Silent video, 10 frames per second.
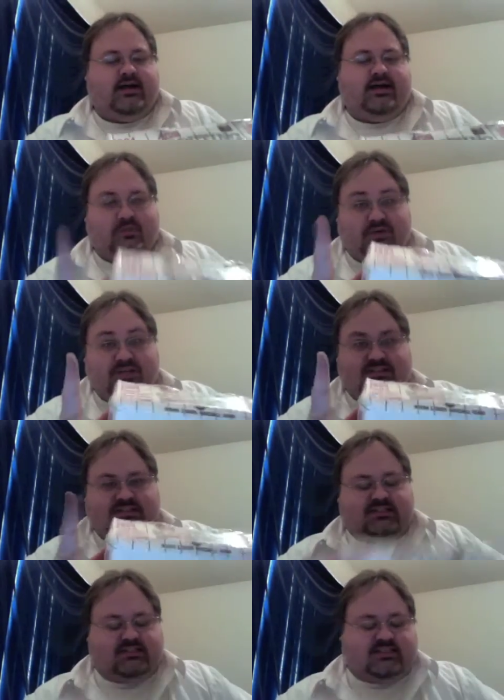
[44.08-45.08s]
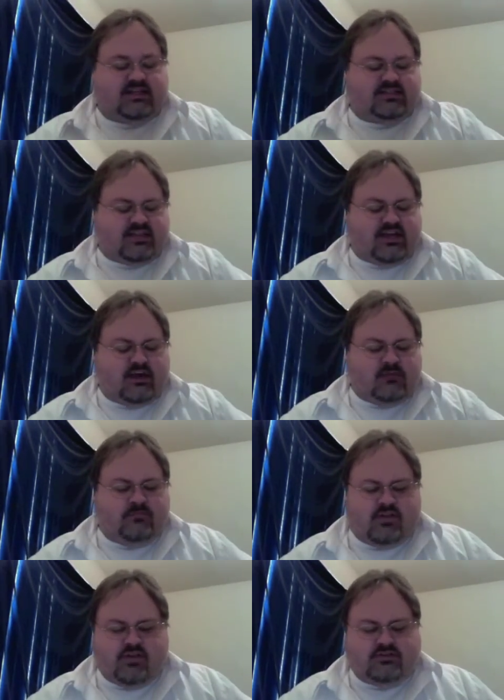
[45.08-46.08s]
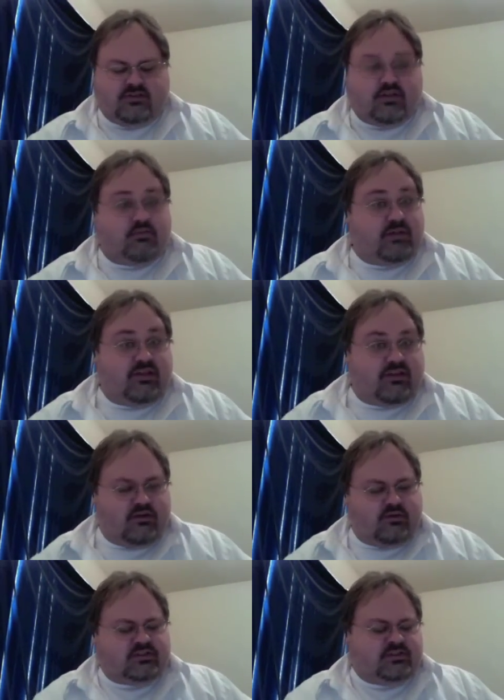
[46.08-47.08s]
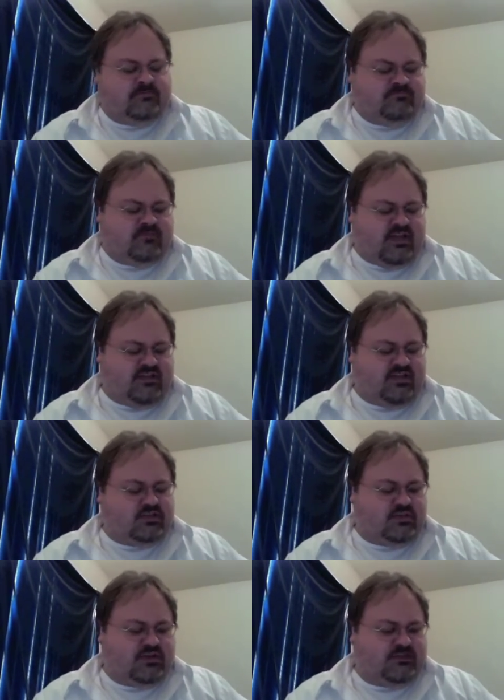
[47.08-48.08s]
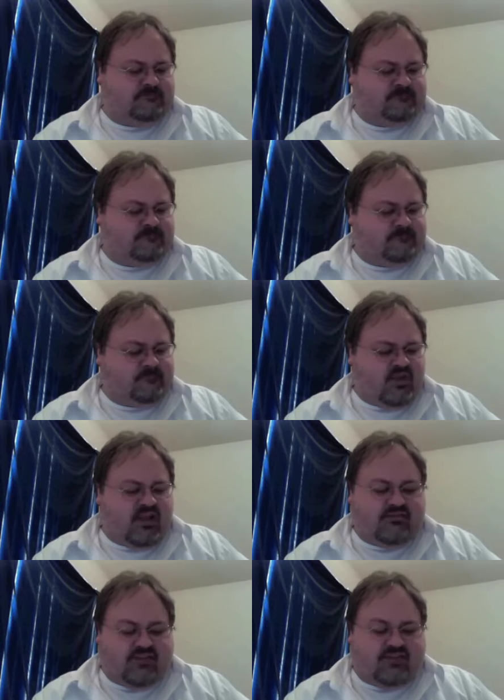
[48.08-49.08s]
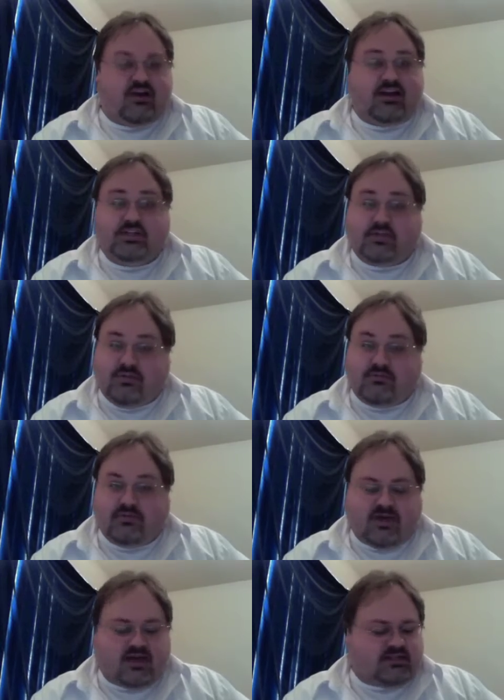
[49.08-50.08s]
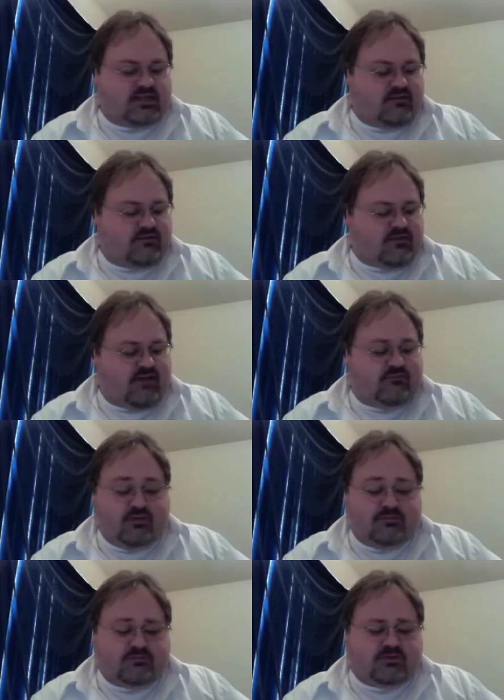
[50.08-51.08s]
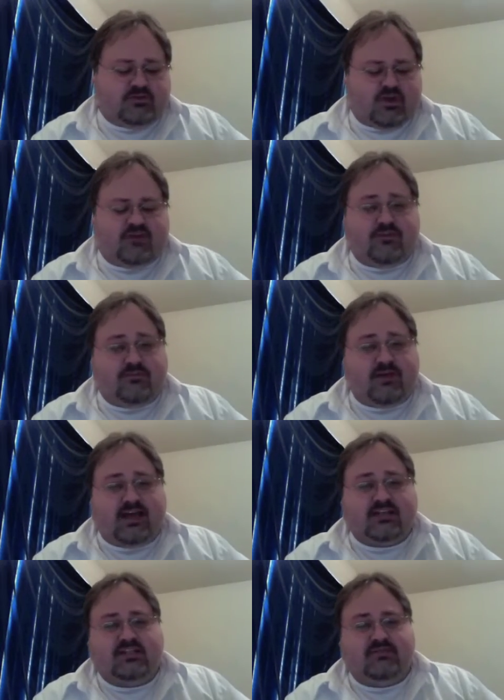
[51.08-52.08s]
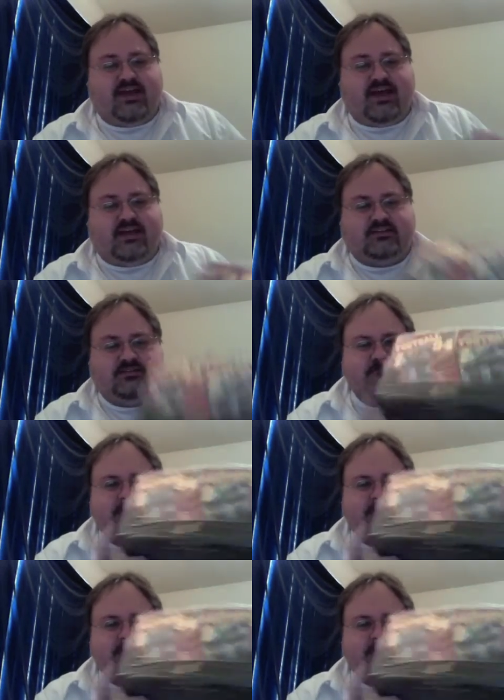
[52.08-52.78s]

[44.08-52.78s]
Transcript: We'll get to the details there. So three of those. And this one, I've never actually ripped a box of. I've ripped quite a few packs in the past.